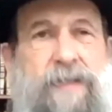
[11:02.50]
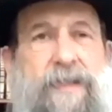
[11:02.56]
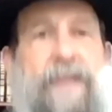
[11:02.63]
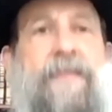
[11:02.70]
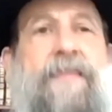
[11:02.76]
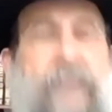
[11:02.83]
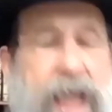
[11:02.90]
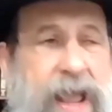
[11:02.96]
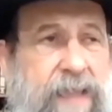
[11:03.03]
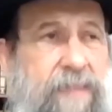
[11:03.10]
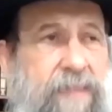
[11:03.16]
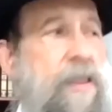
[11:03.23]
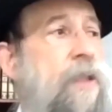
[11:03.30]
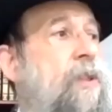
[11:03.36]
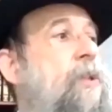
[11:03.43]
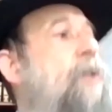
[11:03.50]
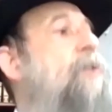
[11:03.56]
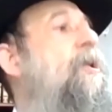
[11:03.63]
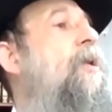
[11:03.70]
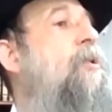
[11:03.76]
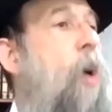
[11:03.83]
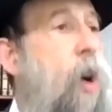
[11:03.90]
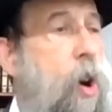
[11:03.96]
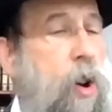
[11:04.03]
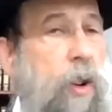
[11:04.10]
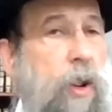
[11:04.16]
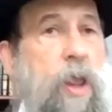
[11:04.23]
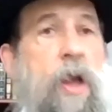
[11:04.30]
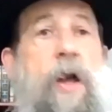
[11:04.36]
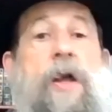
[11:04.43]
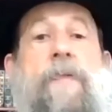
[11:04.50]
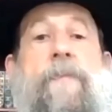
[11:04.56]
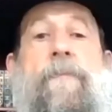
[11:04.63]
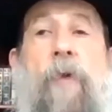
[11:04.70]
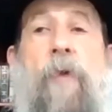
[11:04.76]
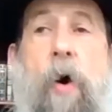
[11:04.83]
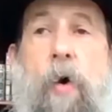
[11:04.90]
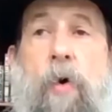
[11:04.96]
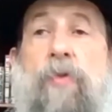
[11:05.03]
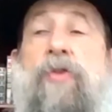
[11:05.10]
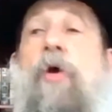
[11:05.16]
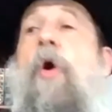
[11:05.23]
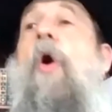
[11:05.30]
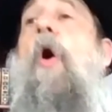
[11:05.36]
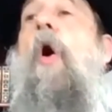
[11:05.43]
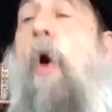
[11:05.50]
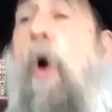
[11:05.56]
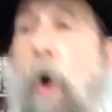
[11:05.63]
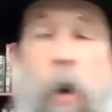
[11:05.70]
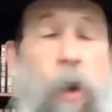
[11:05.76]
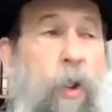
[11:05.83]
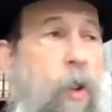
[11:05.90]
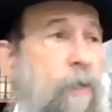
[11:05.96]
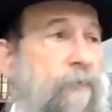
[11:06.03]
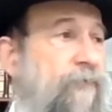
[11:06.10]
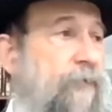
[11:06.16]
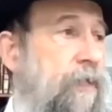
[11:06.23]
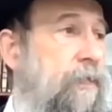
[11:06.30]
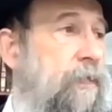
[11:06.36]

that says that Orla goes all over.